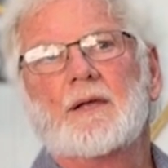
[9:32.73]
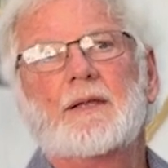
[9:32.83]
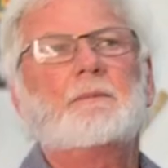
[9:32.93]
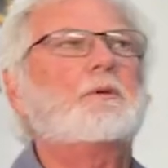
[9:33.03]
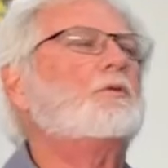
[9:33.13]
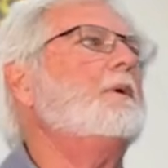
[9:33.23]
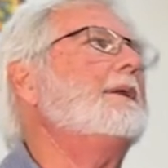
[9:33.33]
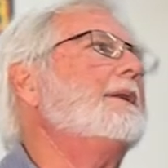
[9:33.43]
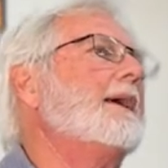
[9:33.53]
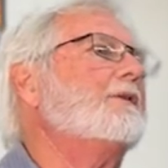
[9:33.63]
And in
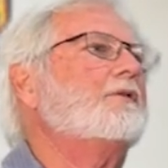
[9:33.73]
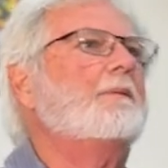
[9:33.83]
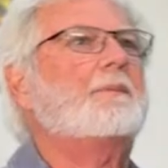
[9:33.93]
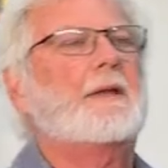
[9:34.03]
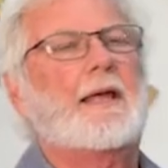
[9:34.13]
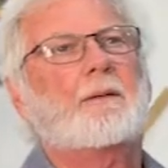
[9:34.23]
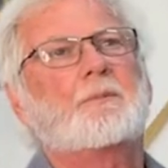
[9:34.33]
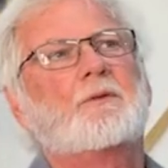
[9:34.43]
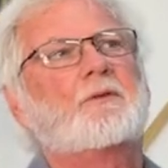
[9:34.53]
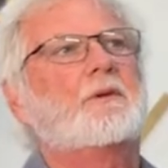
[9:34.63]
between that, something
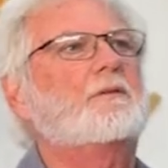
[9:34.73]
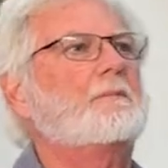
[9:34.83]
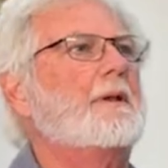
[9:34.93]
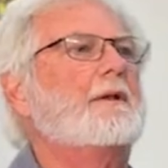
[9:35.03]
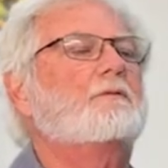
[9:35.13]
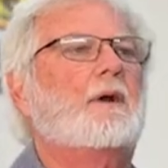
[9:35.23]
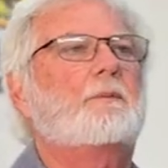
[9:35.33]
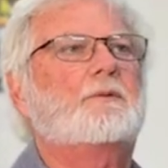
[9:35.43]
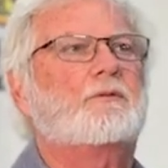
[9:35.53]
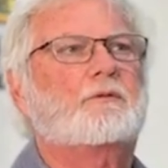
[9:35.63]
happens and somebody
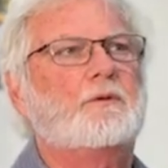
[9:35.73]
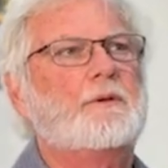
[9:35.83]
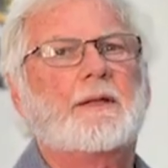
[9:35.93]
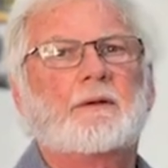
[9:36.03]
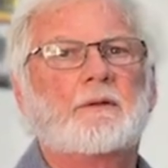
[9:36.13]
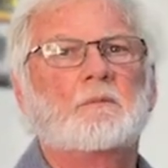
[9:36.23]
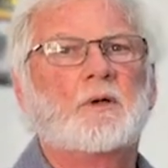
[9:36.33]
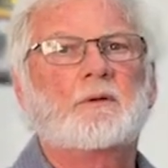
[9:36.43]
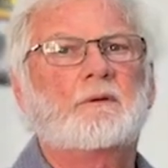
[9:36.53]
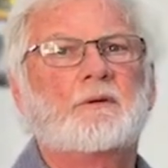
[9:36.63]
drops a screw down in the
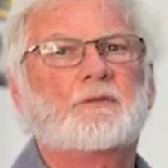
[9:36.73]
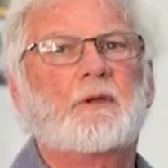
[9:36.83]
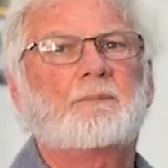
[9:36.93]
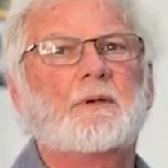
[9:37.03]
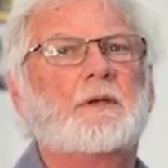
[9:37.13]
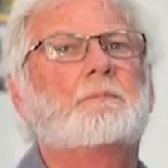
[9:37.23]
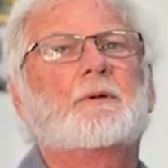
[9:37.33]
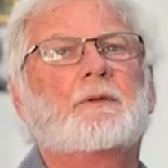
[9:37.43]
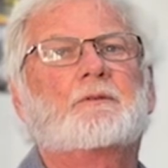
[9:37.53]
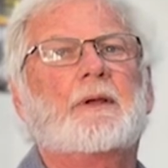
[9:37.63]
motor or something. You
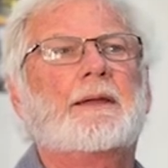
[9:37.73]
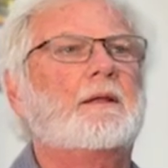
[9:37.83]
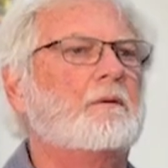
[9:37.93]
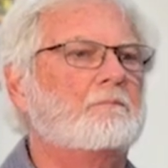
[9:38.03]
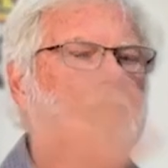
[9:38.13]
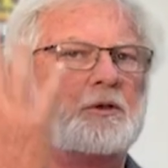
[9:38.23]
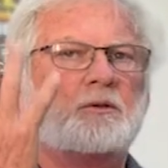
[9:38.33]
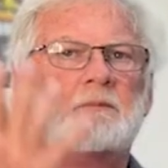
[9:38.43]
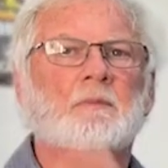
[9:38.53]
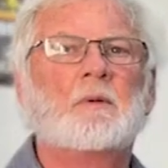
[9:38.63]
put the training on and
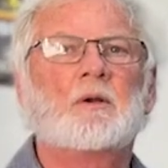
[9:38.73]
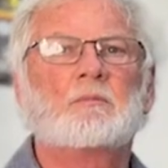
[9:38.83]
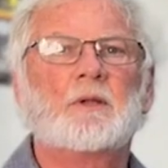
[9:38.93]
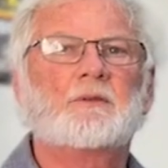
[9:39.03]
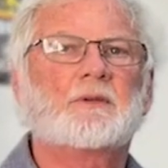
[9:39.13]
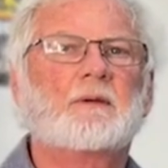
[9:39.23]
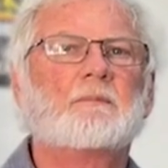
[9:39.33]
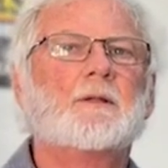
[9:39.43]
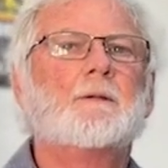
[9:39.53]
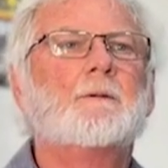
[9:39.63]
boom, the motor blows up.
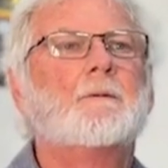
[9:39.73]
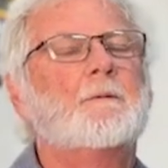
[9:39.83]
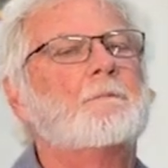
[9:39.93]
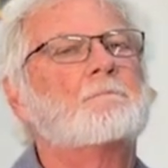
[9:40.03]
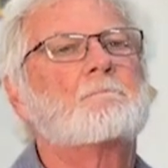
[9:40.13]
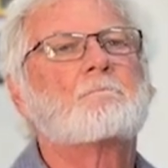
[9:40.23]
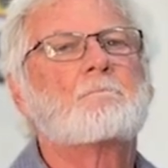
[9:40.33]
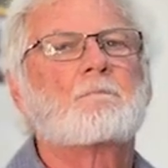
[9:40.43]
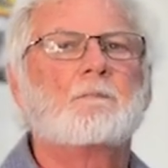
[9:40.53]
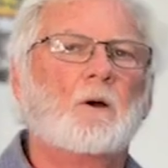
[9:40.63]

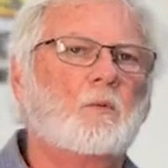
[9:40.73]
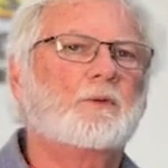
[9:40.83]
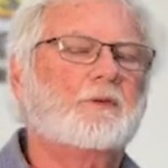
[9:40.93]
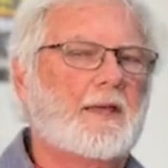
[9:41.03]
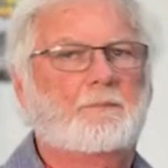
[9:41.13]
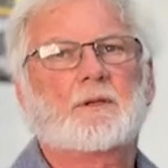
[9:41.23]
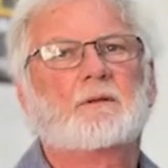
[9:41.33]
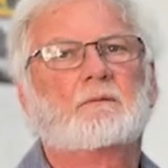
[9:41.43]
No one's happy.